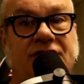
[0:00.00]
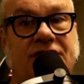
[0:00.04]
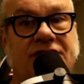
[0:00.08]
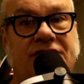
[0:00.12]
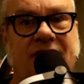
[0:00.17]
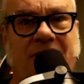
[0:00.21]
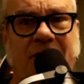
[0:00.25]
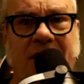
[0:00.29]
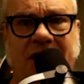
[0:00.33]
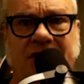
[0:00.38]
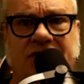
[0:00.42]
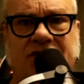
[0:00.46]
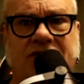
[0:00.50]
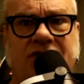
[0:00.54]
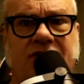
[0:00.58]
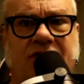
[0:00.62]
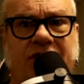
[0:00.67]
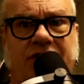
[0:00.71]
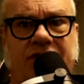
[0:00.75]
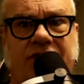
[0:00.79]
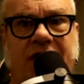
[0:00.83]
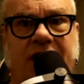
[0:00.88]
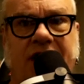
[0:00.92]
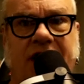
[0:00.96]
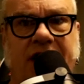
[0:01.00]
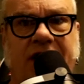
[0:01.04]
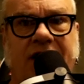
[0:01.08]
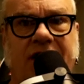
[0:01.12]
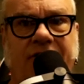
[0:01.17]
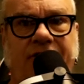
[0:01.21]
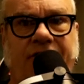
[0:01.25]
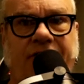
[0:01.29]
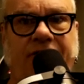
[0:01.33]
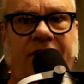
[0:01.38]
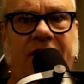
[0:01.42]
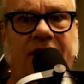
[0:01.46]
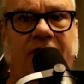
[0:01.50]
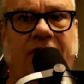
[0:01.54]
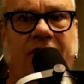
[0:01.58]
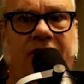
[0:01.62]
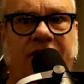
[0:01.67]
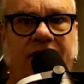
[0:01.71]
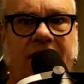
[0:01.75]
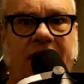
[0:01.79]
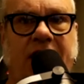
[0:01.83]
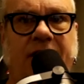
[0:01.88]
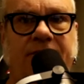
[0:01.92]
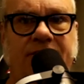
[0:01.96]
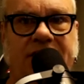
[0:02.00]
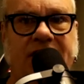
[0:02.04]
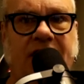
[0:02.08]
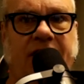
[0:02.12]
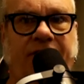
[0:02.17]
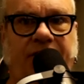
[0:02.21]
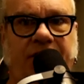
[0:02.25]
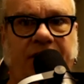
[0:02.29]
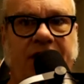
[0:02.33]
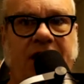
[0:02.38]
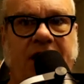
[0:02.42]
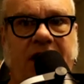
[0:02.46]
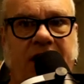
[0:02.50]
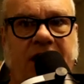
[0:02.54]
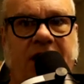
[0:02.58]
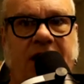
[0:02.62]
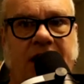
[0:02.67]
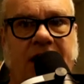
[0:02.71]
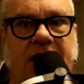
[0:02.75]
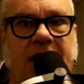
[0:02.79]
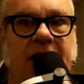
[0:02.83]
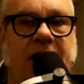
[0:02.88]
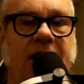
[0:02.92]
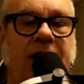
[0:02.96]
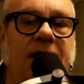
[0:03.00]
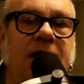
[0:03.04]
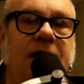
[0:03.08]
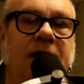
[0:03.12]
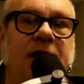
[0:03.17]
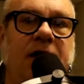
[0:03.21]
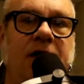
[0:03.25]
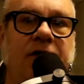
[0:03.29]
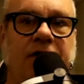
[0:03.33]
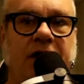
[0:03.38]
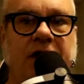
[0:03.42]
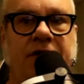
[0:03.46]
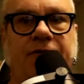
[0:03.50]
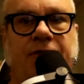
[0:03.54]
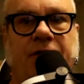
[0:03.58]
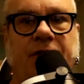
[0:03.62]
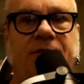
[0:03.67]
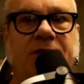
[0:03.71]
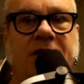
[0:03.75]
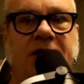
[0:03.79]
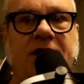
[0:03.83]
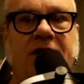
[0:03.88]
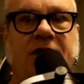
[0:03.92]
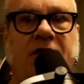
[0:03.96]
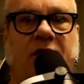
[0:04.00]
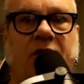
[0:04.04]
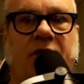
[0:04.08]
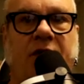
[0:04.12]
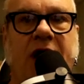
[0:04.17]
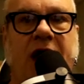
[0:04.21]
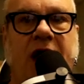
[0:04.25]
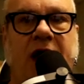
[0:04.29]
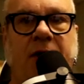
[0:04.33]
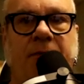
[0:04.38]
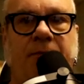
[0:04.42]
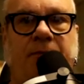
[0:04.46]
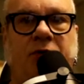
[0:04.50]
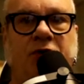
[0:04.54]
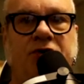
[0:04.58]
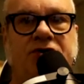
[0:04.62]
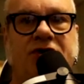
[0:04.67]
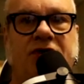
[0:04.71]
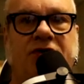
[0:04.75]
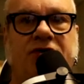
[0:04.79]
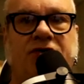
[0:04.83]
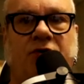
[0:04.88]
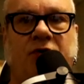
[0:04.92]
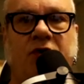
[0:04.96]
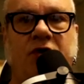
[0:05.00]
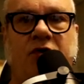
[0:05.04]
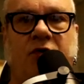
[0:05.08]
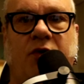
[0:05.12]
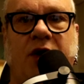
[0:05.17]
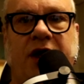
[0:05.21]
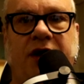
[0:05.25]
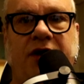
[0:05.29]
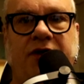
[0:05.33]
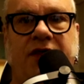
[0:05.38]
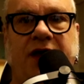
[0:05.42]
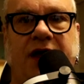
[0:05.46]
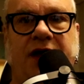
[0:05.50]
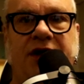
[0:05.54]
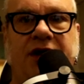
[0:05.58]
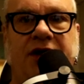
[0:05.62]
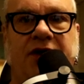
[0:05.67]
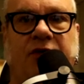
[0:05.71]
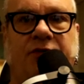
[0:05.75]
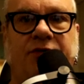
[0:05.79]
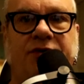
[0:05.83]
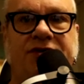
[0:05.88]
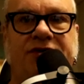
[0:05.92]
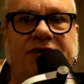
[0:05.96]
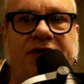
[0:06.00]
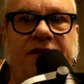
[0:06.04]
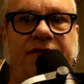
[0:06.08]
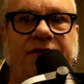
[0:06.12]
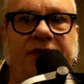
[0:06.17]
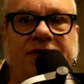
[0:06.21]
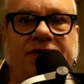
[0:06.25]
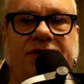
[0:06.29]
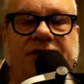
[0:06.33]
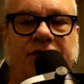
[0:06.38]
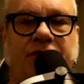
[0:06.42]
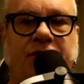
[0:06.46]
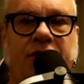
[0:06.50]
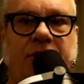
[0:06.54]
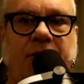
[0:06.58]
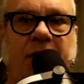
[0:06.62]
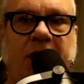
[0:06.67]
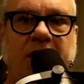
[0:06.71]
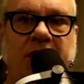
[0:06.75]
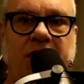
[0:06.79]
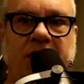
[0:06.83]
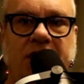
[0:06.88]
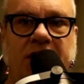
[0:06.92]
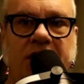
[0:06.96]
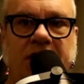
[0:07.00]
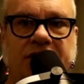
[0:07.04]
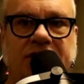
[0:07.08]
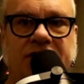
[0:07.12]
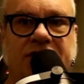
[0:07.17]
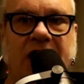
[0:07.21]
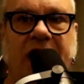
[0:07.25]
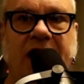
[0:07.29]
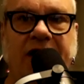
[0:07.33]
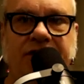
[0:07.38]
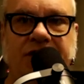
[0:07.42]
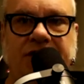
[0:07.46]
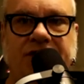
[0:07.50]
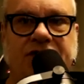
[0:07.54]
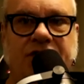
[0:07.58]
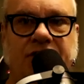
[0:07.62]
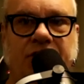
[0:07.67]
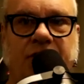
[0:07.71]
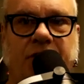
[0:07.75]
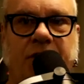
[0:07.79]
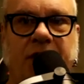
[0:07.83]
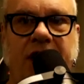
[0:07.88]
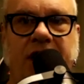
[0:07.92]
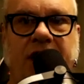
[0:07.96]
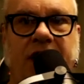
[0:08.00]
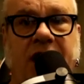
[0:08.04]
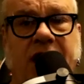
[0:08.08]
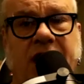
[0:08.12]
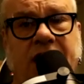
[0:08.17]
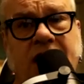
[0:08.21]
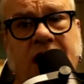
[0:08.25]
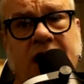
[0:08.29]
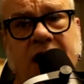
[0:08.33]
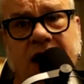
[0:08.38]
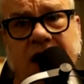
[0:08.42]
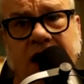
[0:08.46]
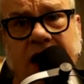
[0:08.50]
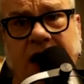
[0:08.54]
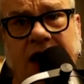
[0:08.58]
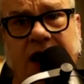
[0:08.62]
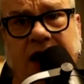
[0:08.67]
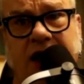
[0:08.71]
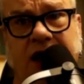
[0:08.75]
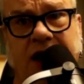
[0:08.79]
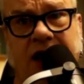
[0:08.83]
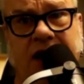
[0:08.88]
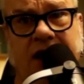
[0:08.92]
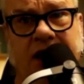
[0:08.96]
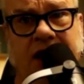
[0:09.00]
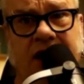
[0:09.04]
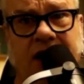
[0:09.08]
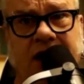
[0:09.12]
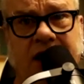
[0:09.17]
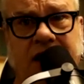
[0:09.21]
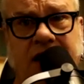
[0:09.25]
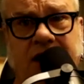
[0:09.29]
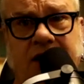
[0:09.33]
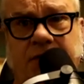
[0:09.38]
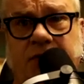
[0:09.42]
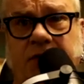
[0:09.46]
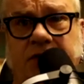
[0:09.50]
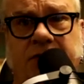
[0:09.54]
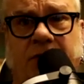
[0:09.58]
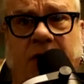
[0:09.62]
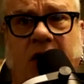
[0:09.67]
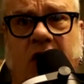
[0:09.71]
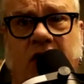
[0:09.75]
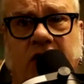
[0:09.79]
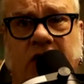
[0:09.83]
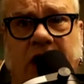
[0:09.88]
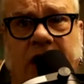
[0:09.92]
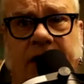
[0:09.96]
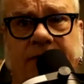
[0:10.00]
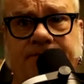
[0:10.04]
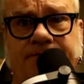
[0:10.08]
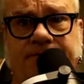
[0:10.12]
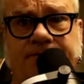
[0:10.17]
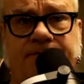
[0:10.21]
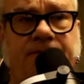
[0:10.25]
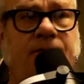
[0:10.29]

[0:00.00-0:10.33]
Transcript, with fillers: just to make sure that I can feel that I'm definitely hitting it. Then flip the needle around, push it through right in that needle receiving tube, slide the jewelry in, and put the ball on.